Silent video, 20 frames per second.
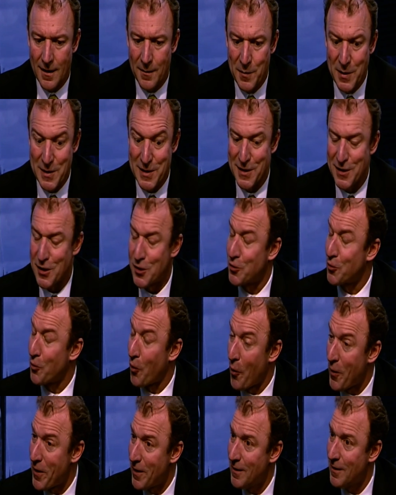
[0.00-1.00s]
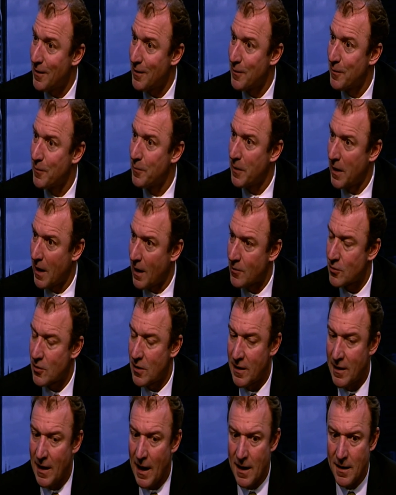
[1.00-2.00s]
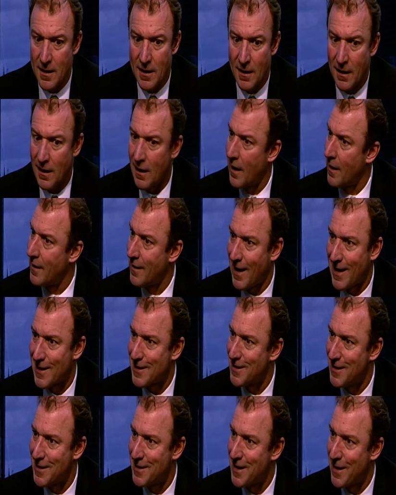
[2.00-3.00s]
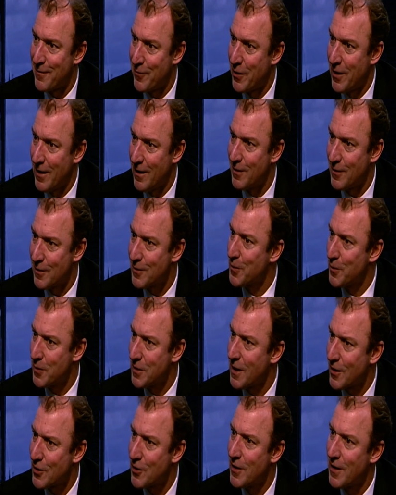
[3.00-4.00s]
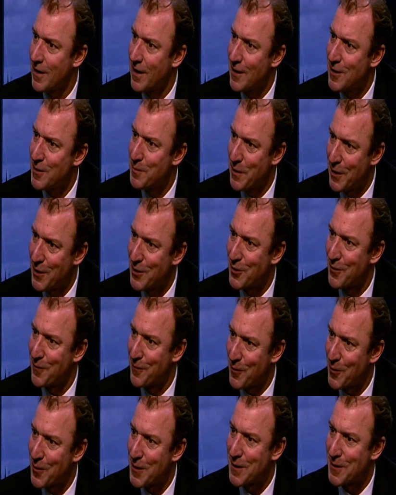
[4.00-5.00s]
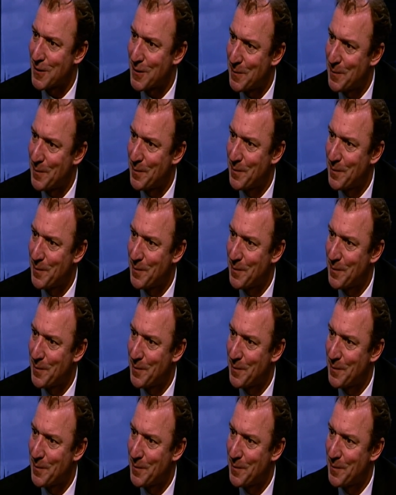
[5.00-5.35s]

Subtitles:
business is growing. We actually gain in client assets every year, so it's actually a nice picture for us.